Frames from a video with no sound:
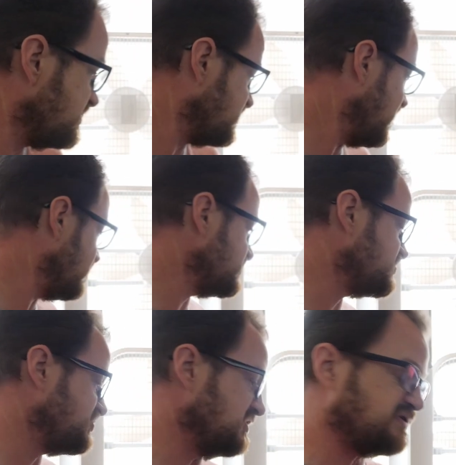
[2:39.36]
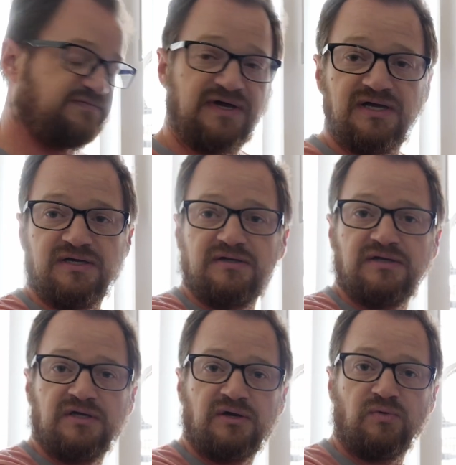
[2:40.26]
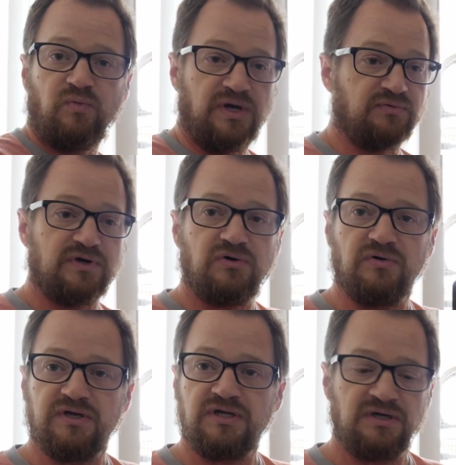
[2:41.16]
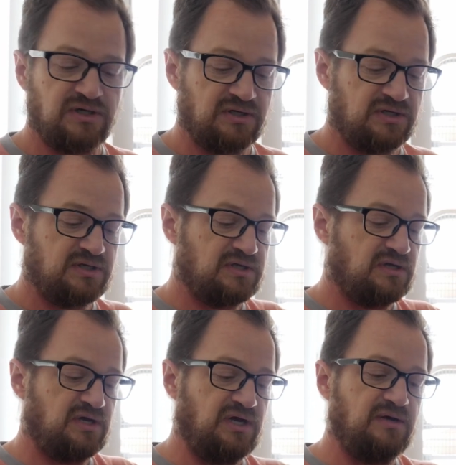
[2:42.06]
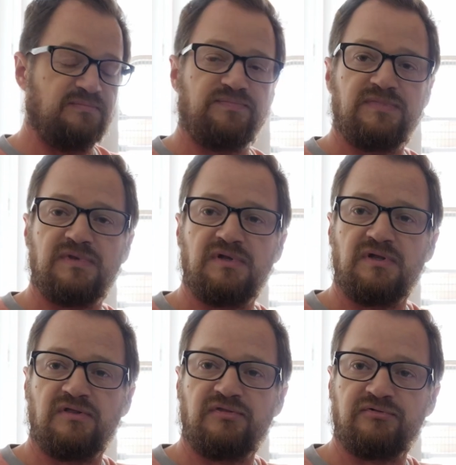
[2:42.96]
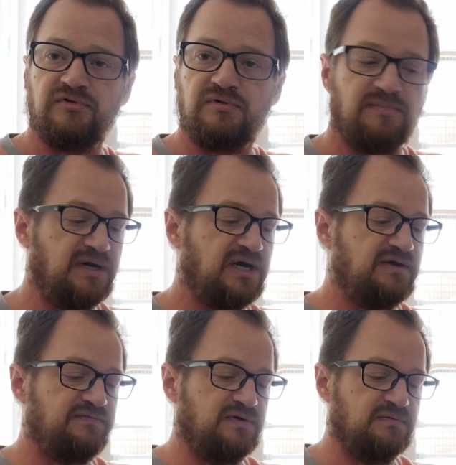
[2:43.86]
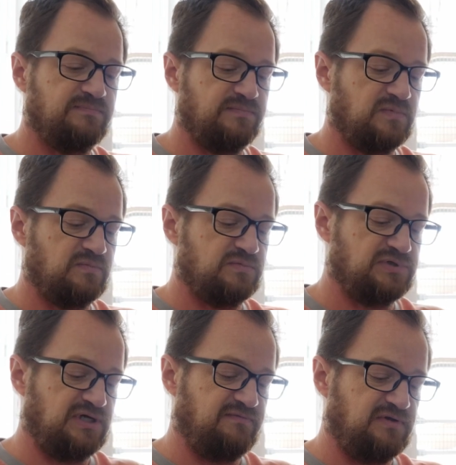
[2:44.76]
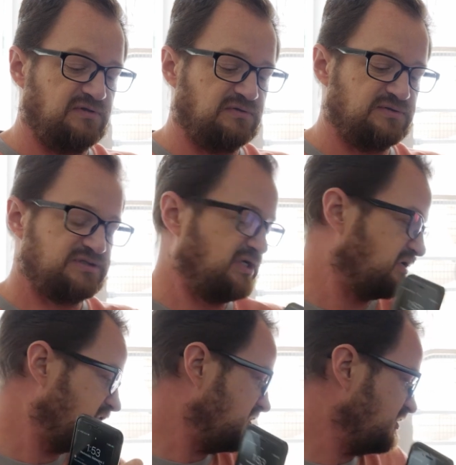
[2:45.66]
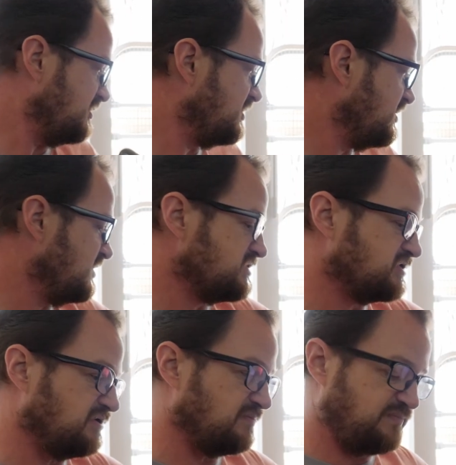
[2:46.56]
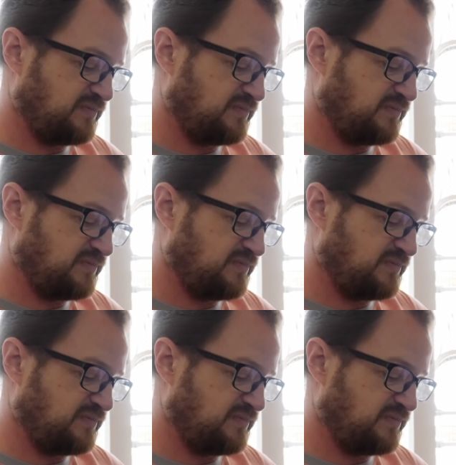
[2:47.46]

sounds just fine when recording through my iPhone, which I have in a little stand right here. So